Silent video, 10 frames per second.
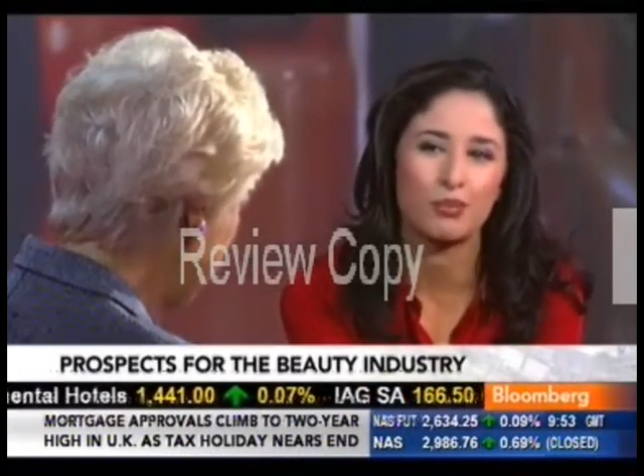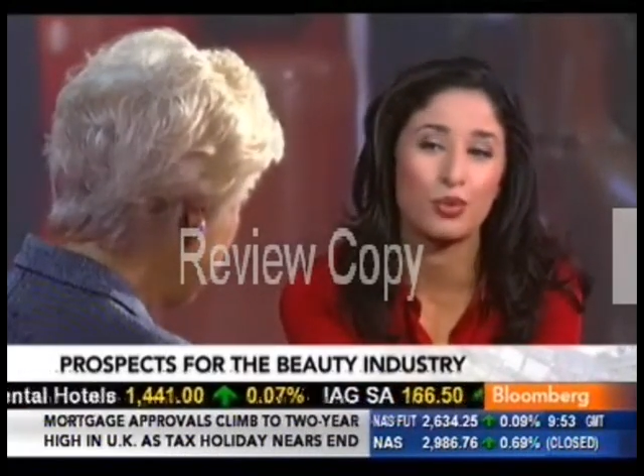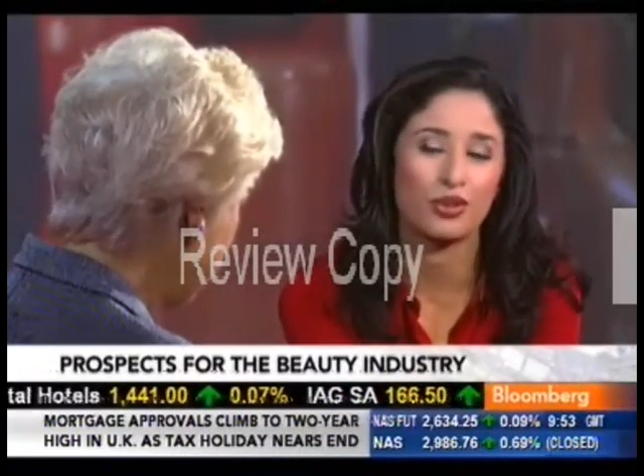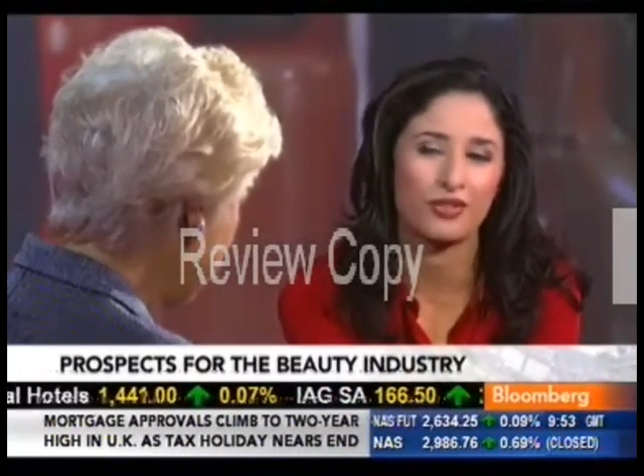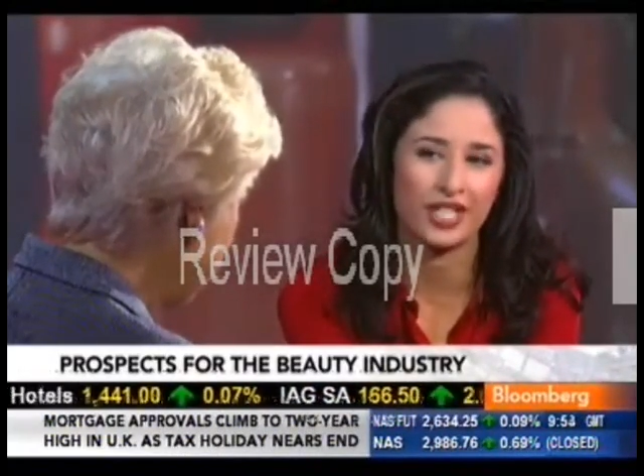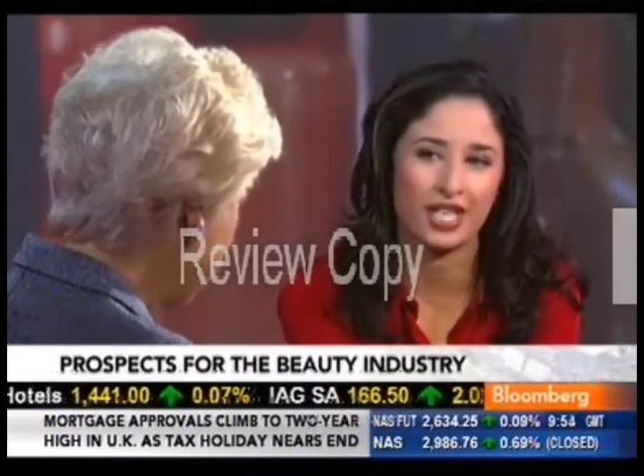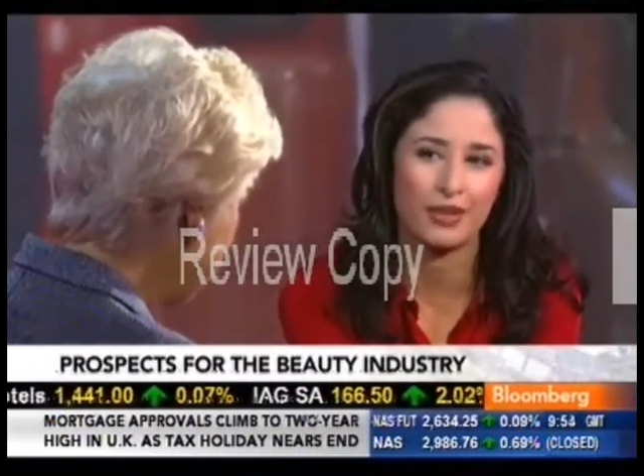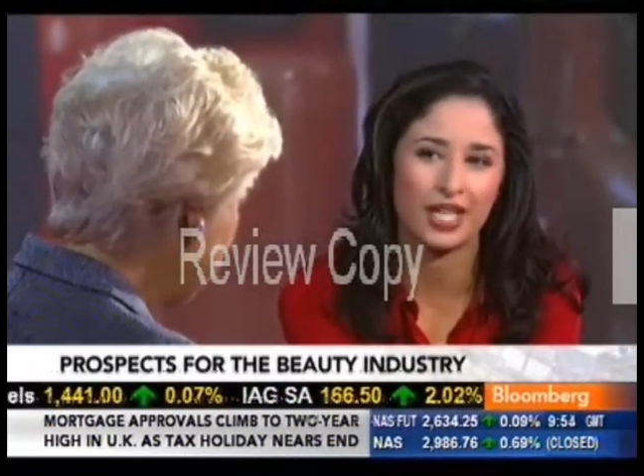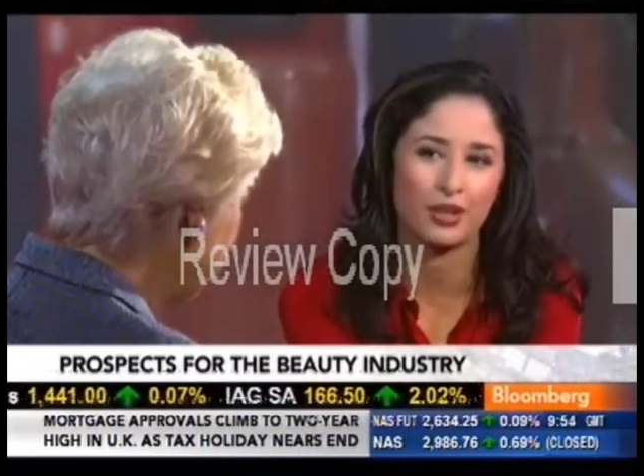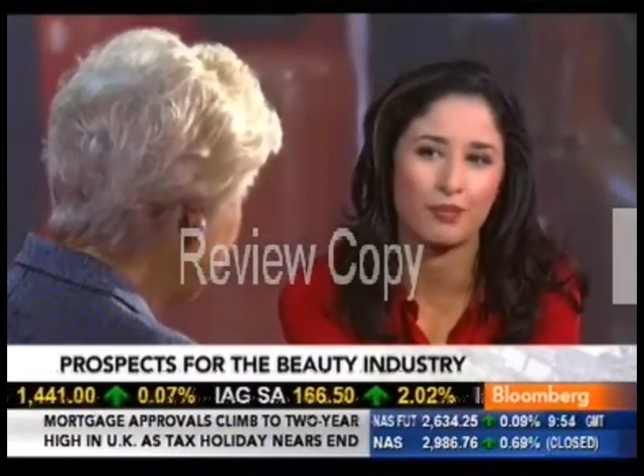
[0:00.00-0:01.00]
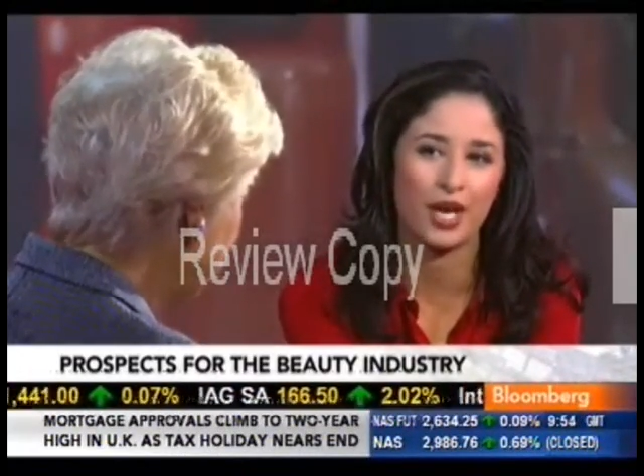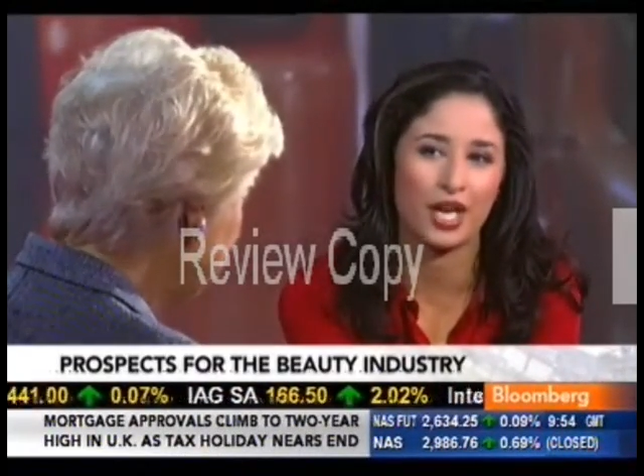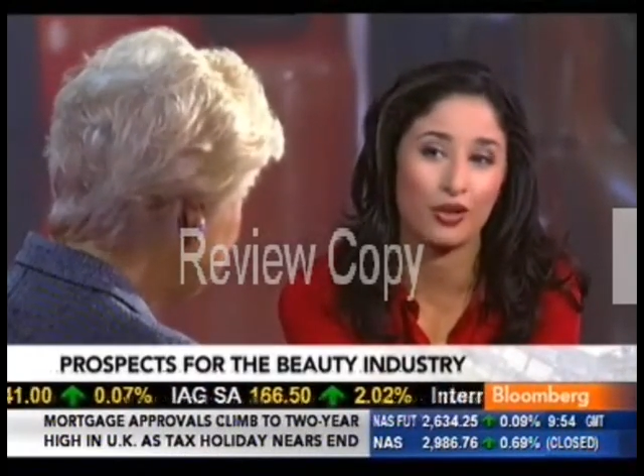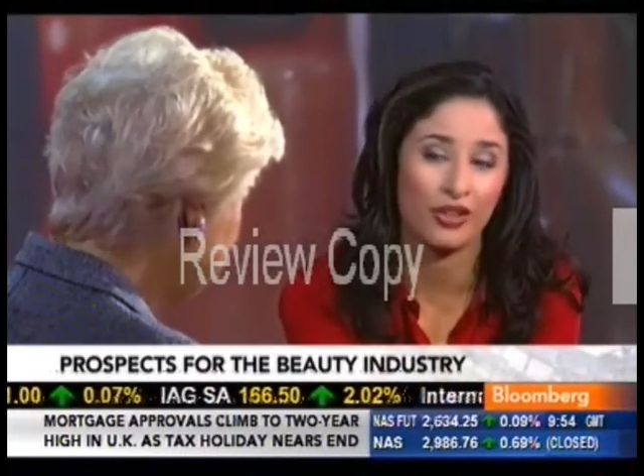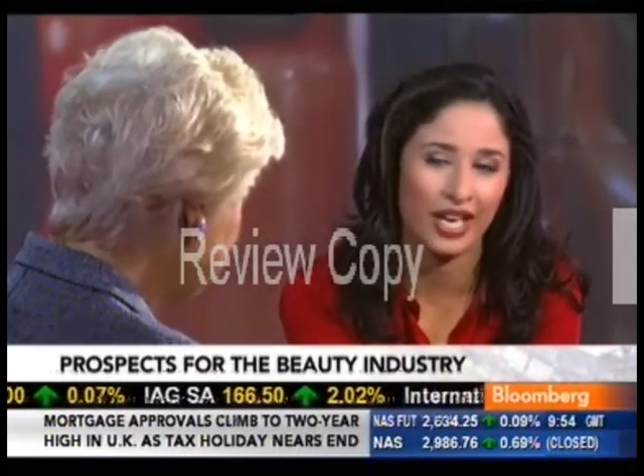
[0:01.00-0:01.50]
more of a gimmick and
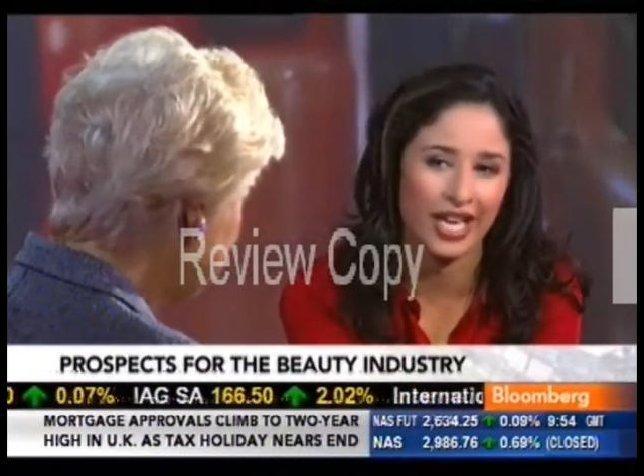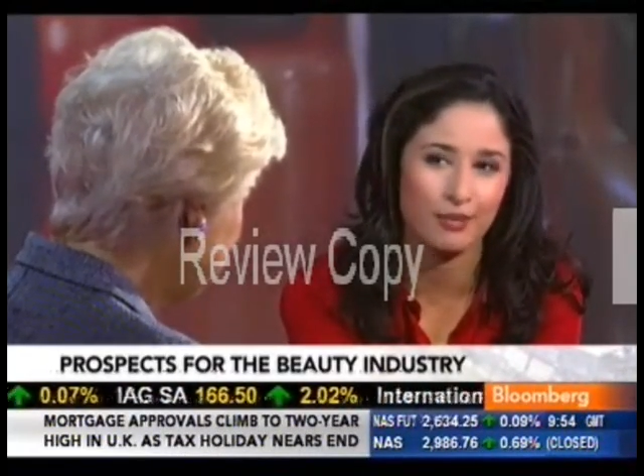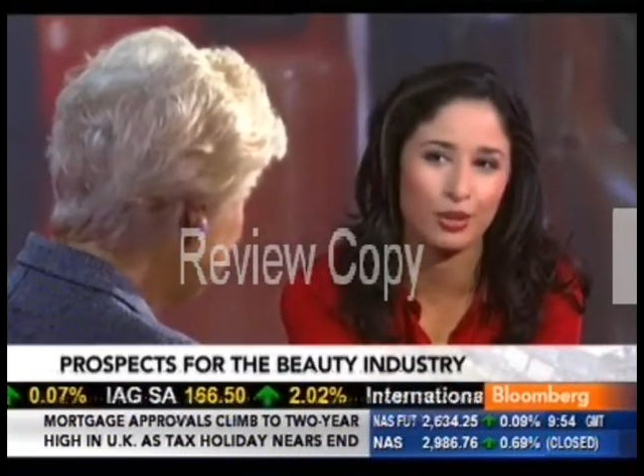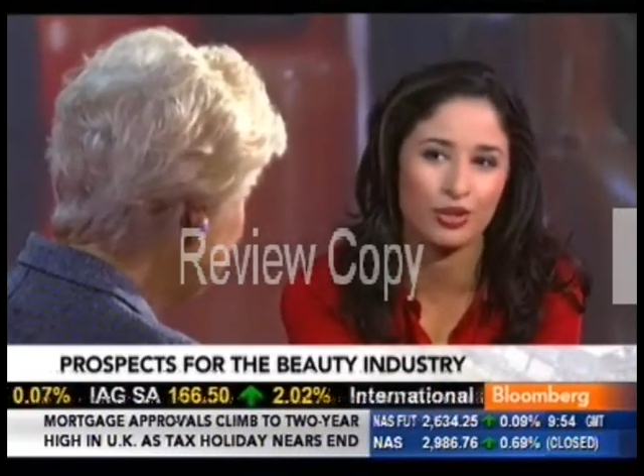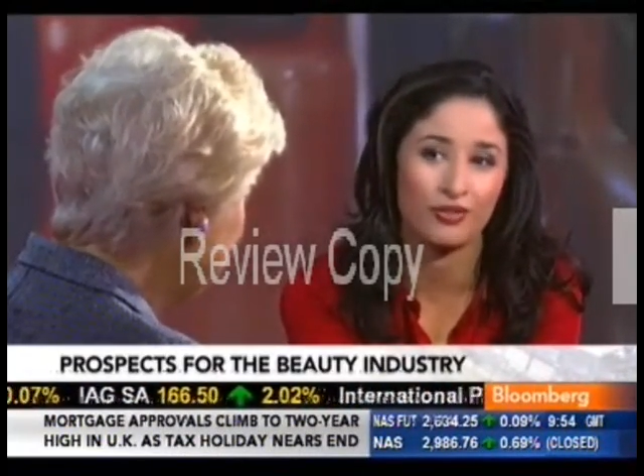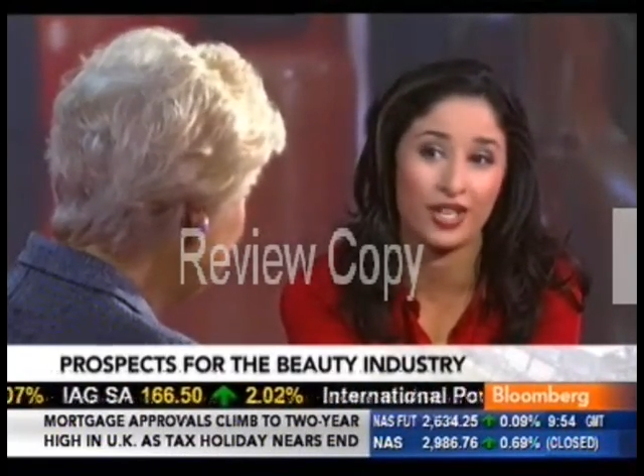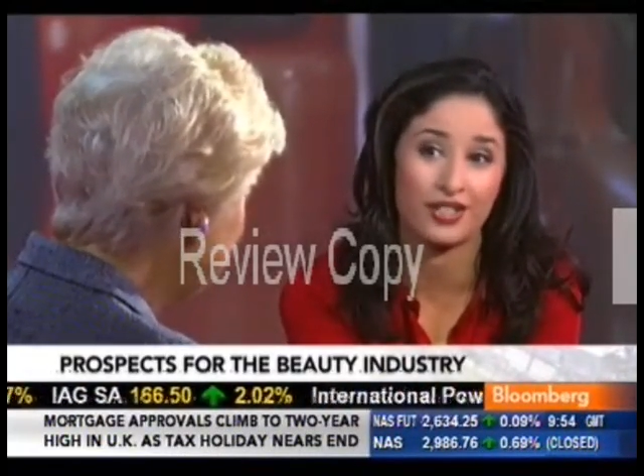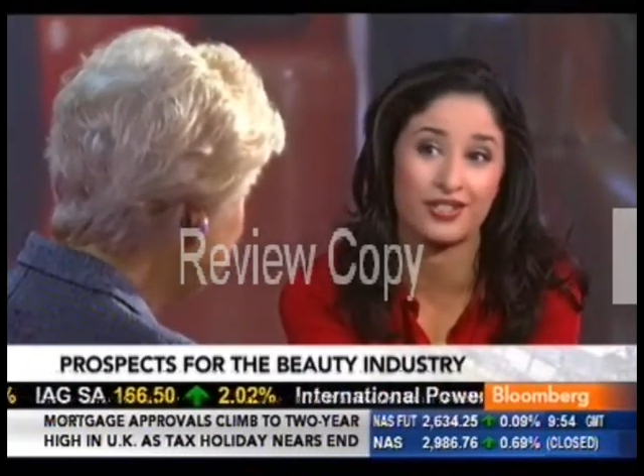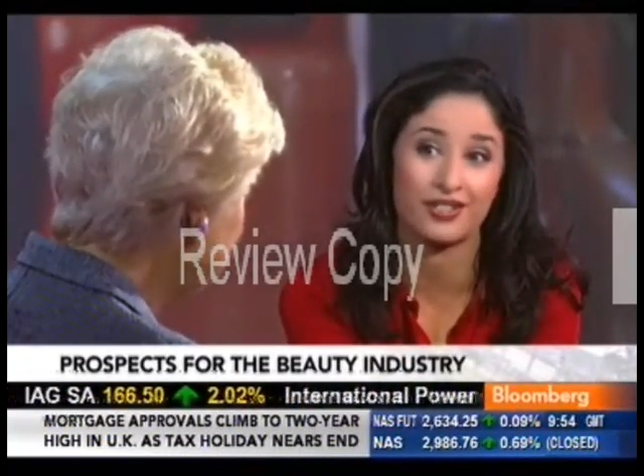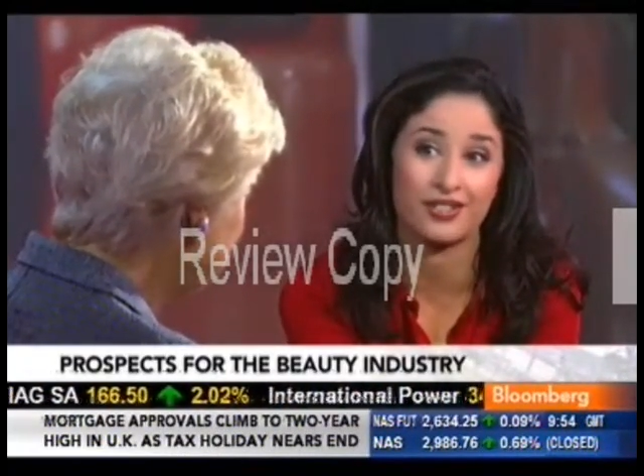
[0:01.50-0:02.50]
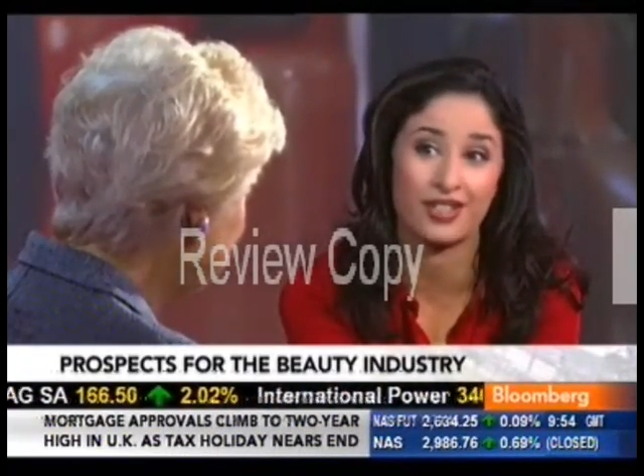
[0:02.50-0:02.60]
buying on the label versus,